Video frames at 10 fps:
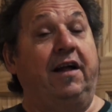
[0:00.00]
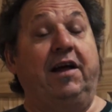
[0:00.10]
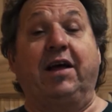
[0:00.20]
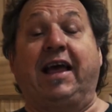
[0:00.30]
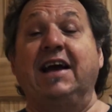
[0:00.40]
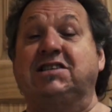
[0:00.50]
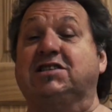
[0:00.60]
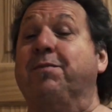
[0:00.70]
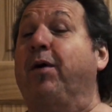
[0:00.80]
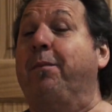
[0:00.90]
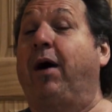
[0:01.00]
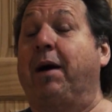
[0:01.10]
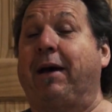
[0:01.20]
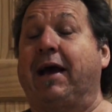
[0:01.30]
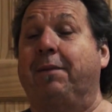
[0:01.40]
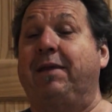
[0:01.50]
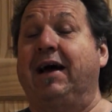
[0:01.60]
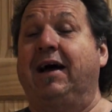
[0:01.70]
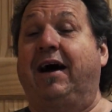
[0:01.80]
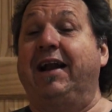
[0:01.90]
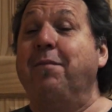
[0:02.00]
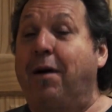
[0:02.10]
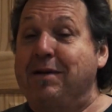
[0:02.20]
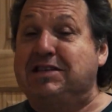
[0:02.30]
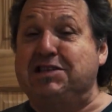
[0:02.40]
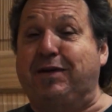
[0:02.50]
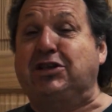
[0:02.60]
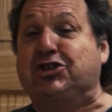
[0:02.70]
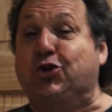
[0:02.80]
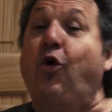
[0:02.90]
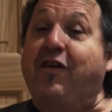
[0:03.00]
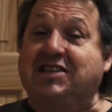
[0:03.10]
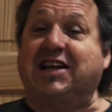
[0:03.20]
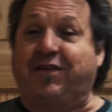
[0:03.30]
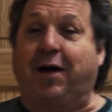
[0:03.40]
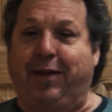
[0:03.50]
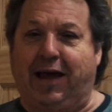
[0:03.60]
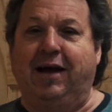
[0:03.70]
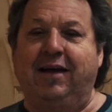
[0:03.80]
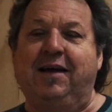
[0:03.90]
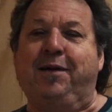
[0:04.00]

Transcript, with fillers: I know the cases are put back up there, I know my missus has been storing stuff up there,